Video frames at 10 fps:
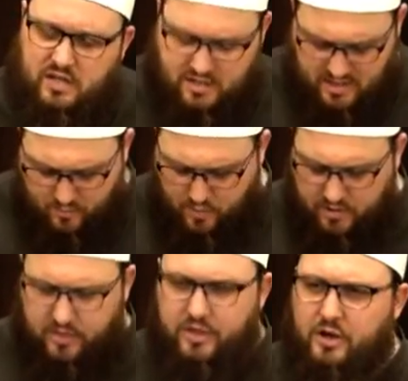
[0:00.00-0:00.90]
And I wear
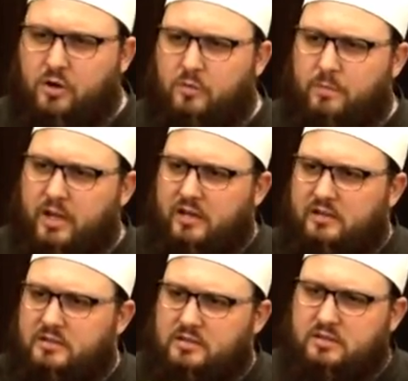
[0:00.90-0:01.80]
a thobe that
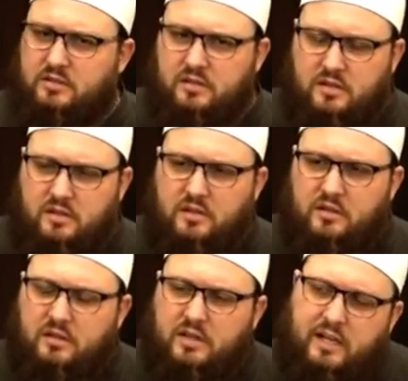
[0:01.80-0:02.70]
is
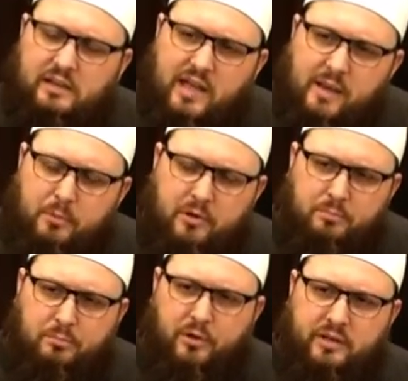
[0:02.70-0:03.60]
like
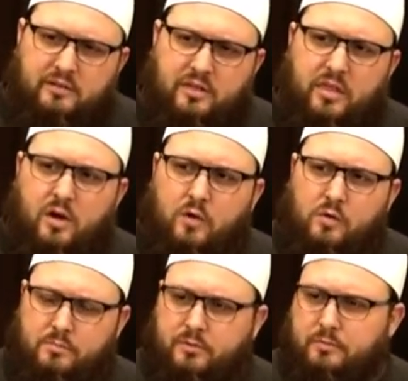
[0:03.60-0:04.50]
leopard print
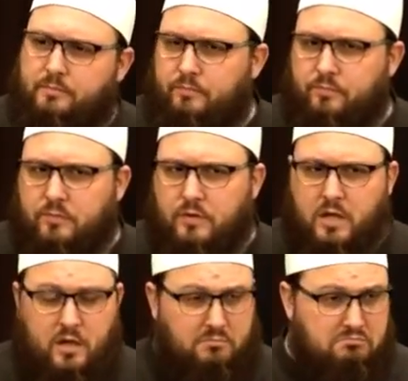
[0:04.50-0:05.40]
thobe.
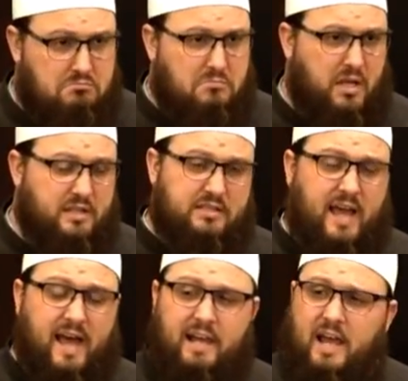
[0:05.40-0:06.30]
It's
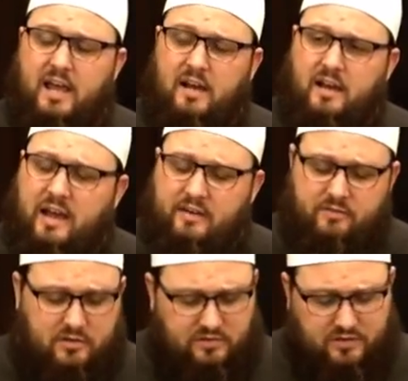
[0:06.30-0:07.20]
halal. I
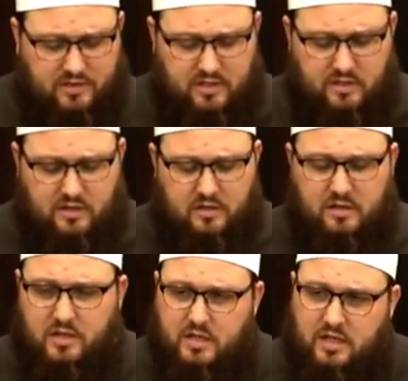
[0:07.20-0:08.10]
haven't
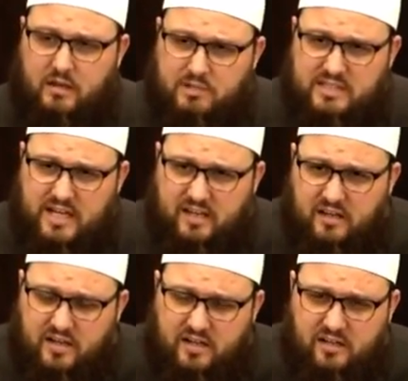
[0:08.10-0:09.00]
uh,
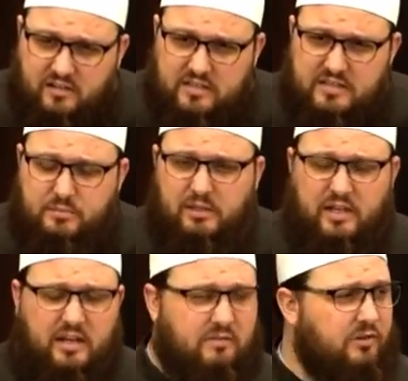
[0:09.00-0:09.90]
imitated any
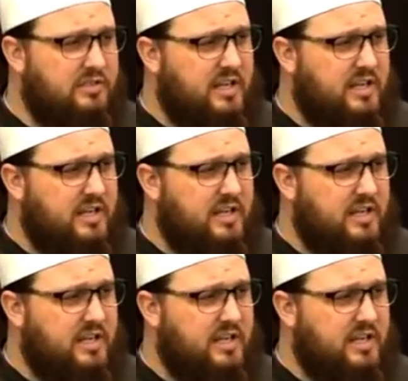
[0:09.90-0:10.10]
disbelievers.